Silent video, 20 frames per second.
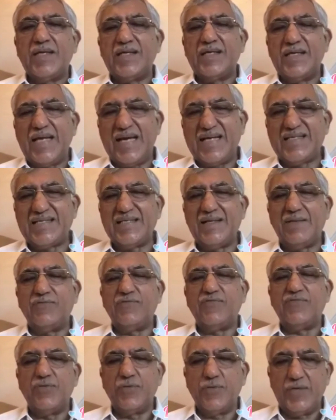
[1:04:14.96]
get some
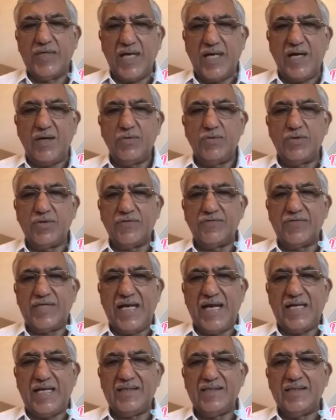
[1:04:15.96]
fluid out of
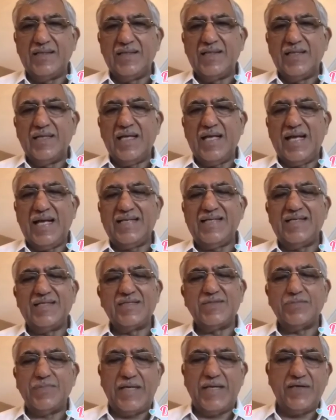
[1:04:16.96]
that, and in
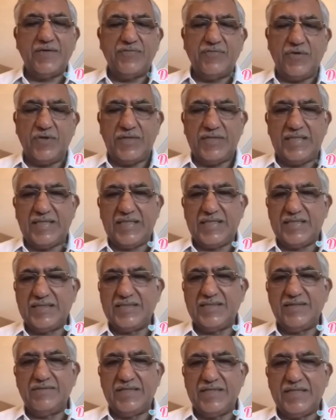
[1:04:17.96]
spite of all the
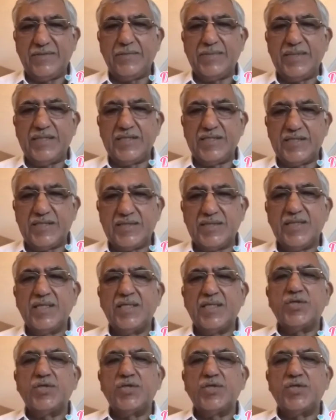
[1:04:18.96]
conservative measures.